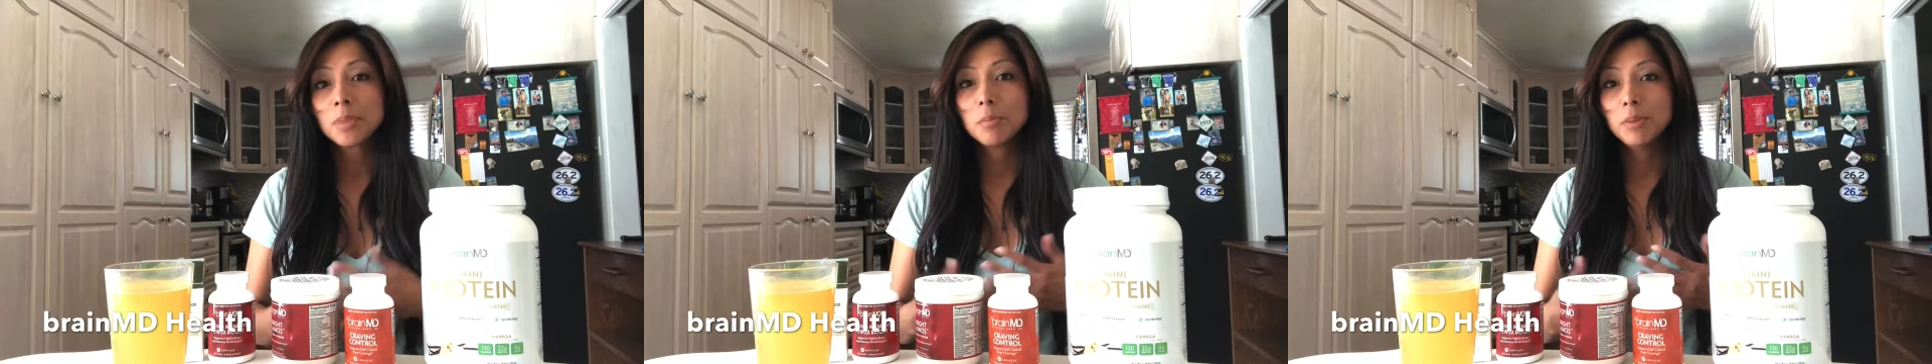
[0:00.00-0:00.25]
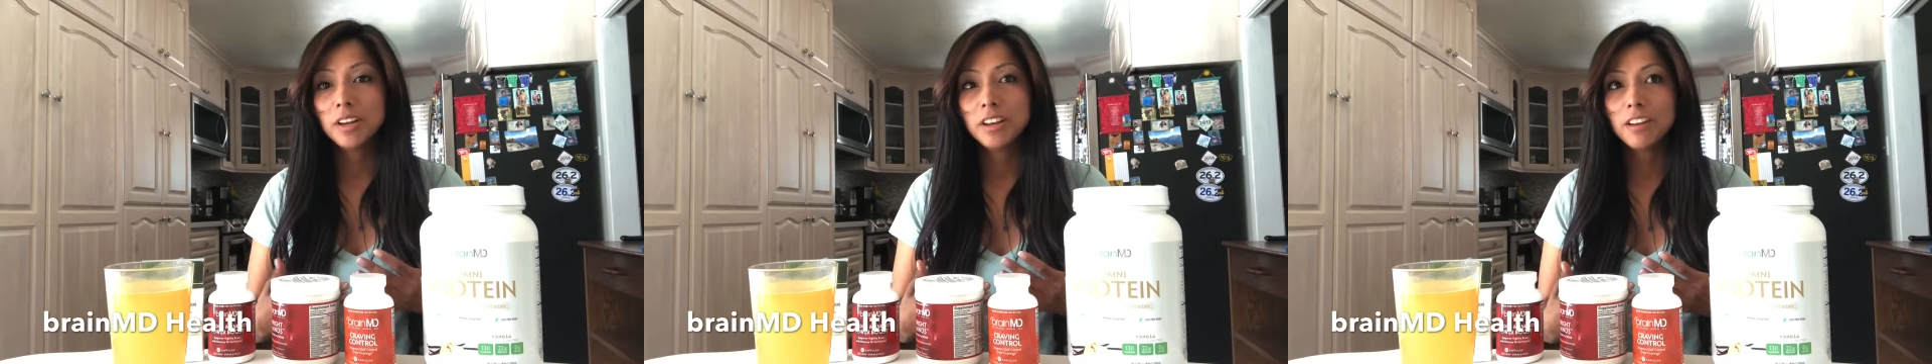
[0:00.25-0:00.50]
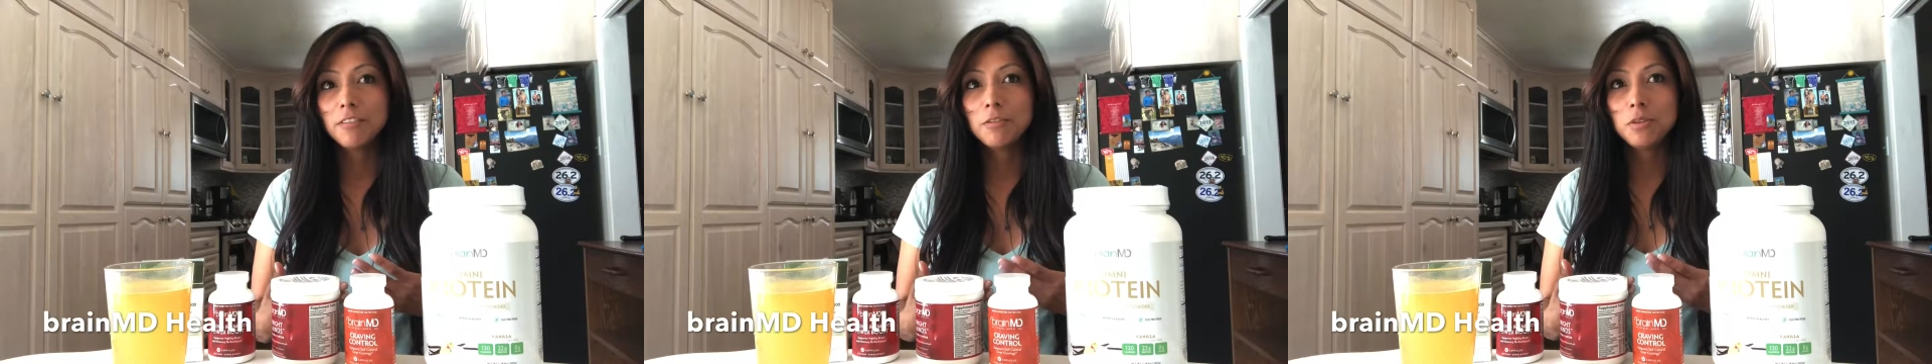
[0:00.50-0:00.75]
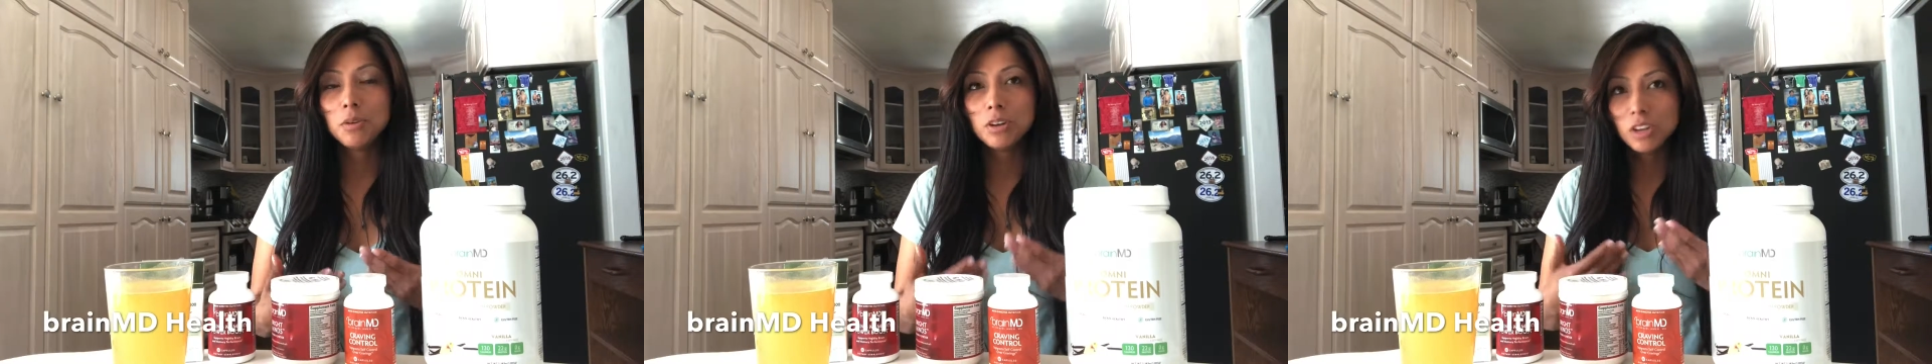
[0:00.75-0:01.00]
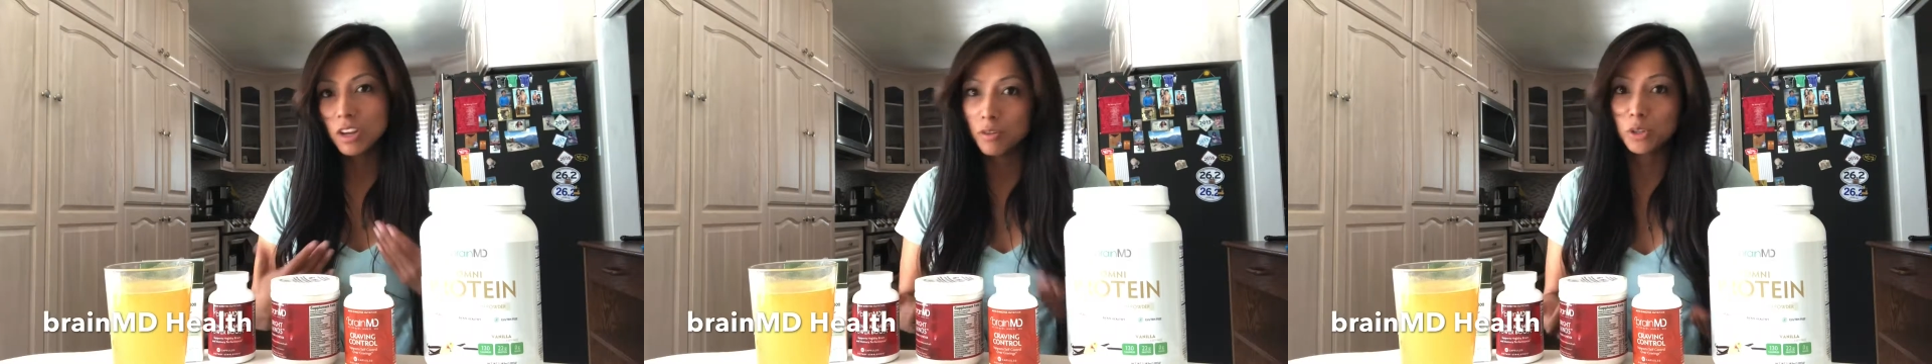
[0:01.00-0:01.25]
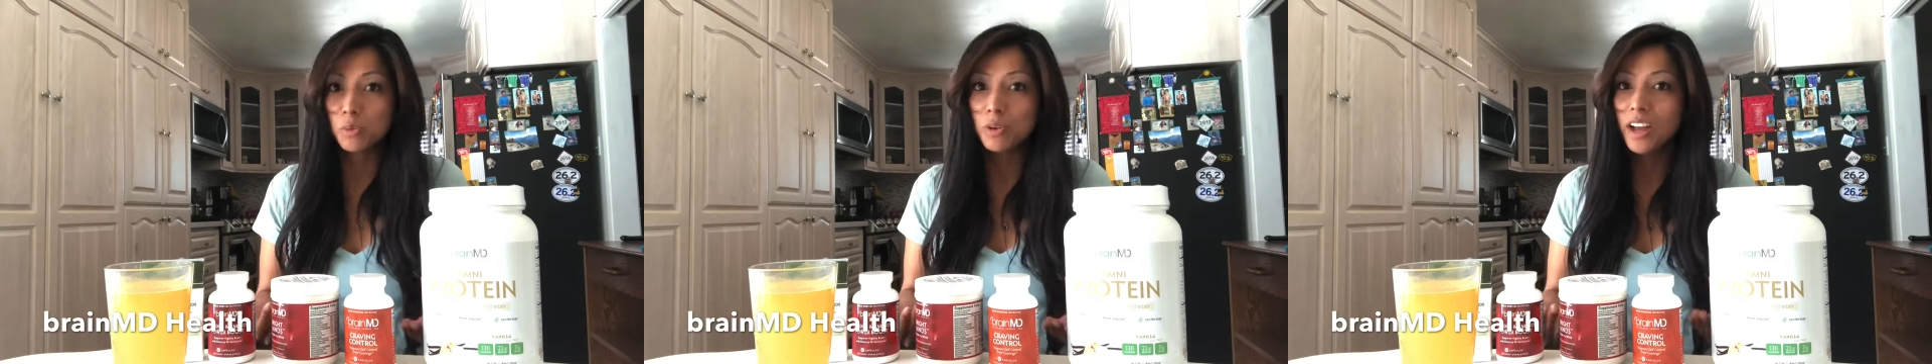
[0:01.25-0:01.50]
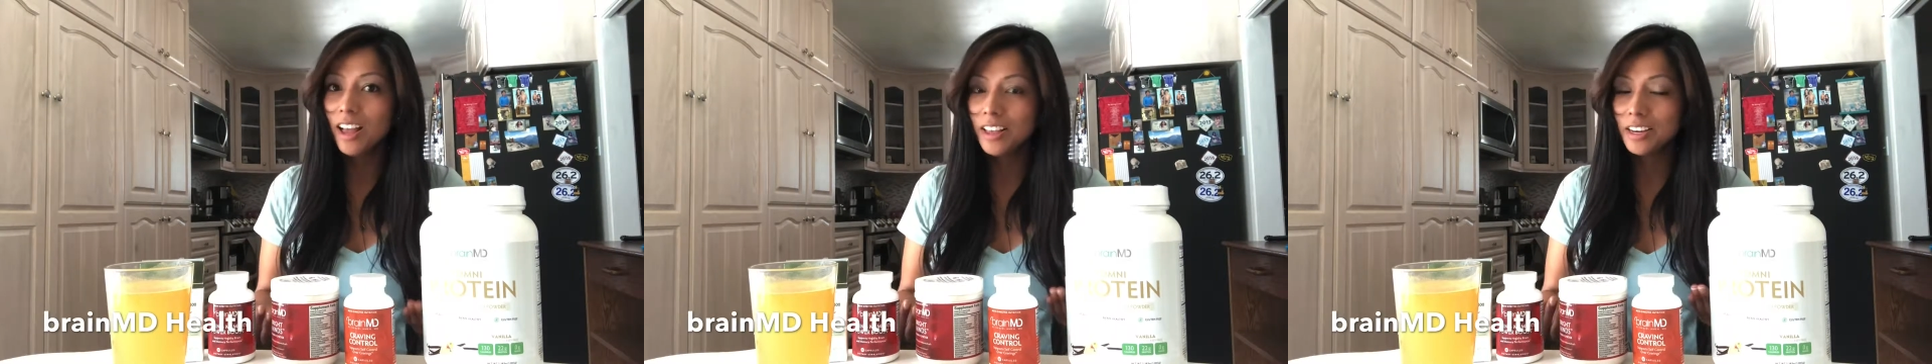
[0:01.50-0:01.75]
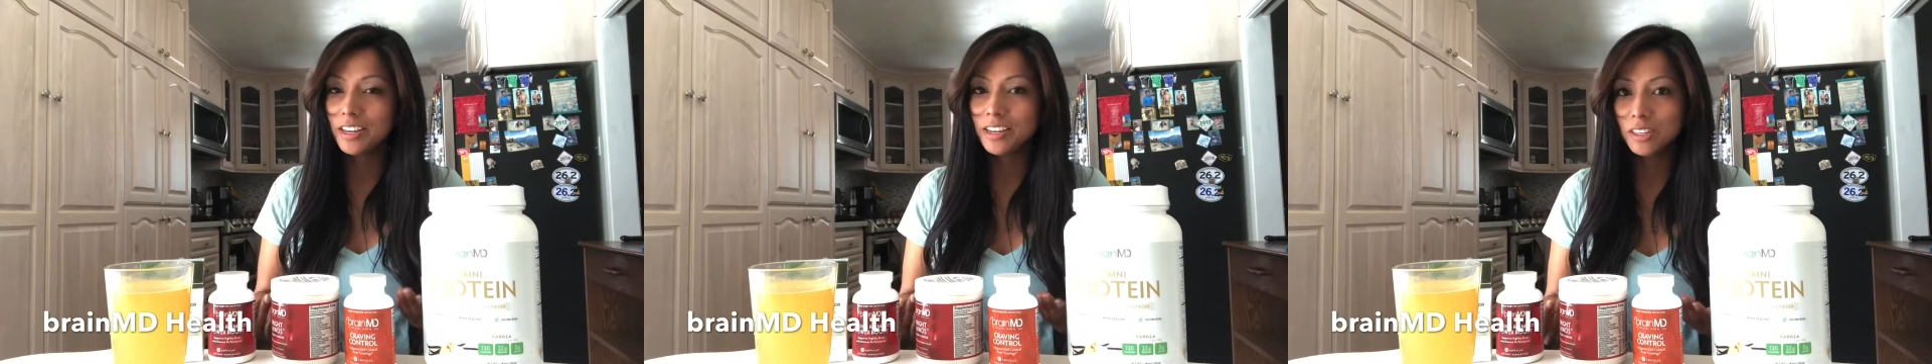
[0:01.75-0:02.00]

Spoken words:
But if the reality